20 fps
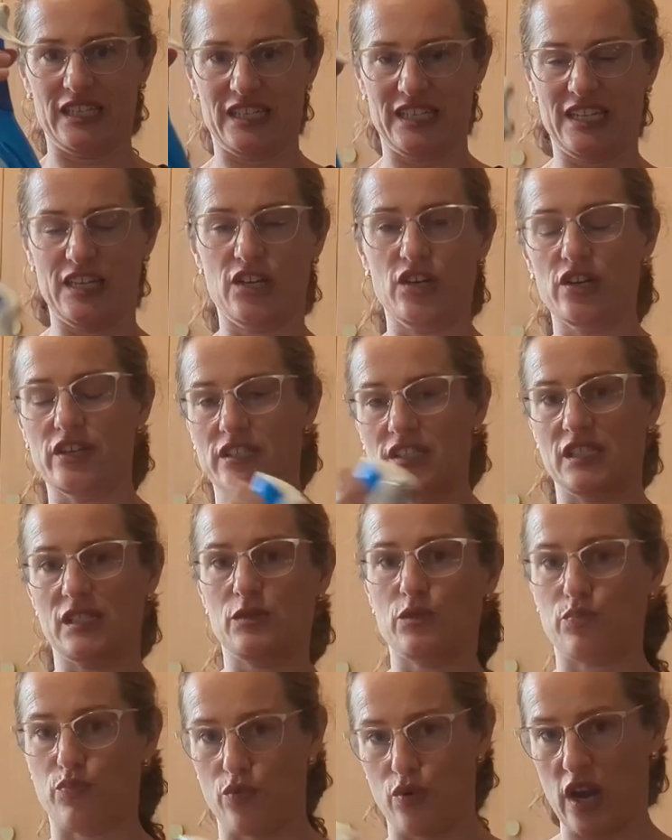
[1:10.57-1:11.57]
in here and
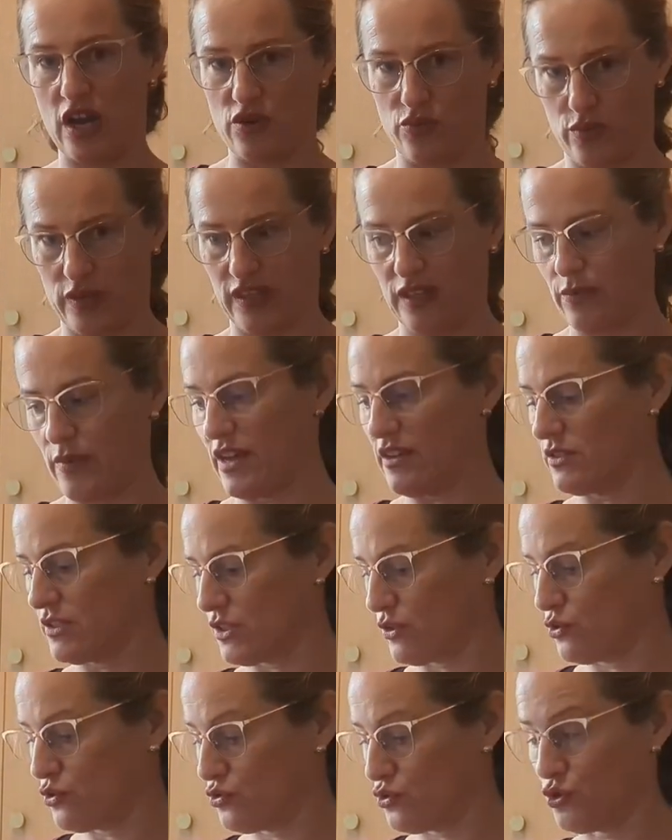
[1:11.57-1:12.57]
spread really well.
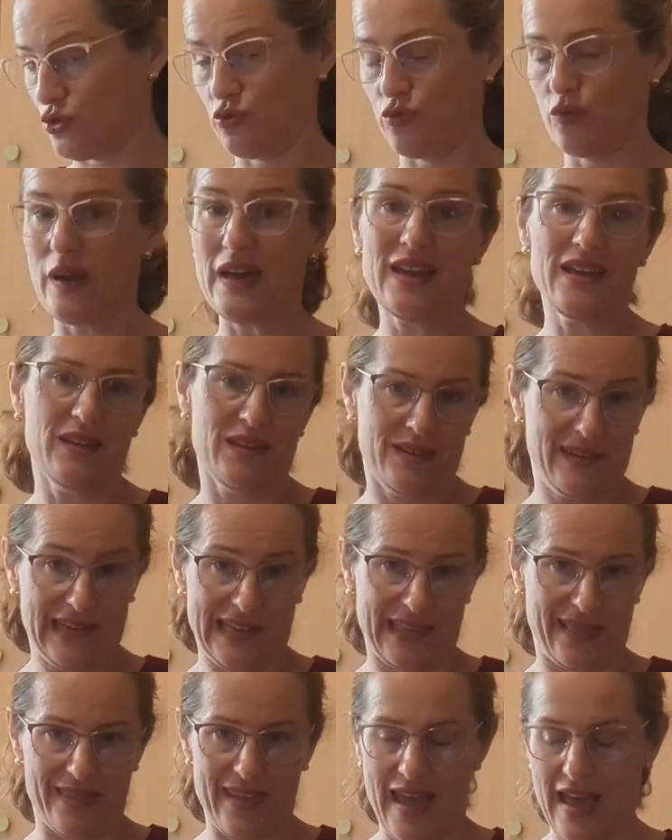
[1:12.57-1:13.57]
So you do
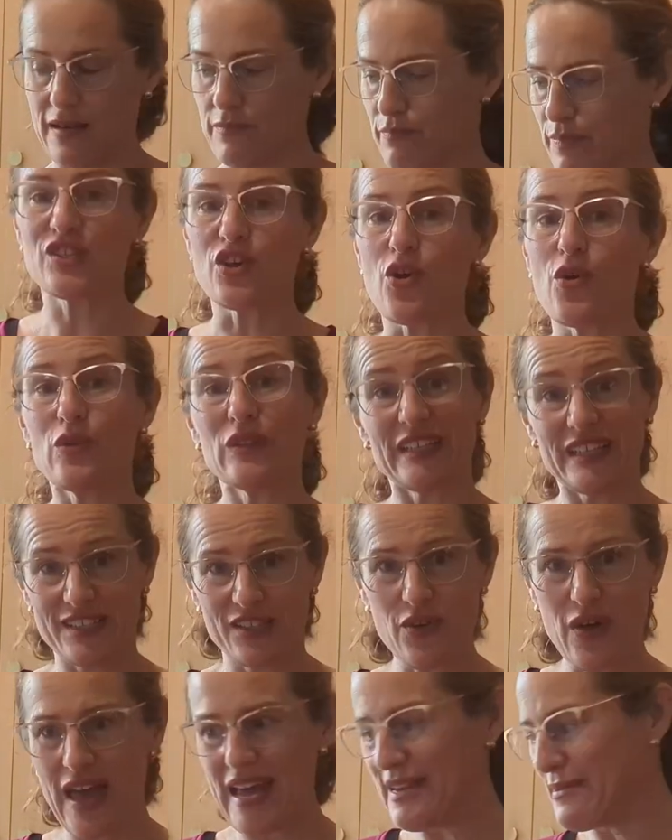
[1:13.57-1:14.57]
need that. So
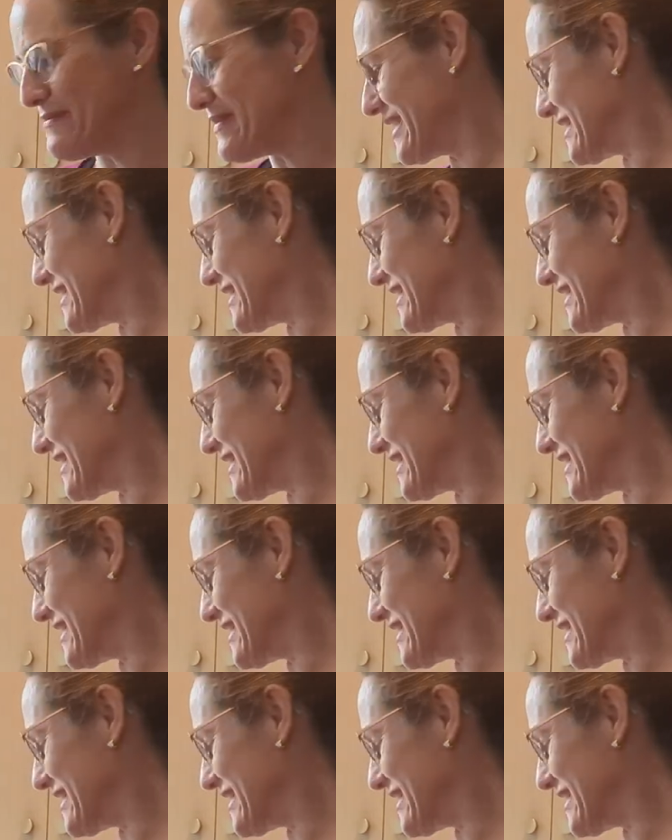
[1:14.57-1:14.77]
let's go ahead and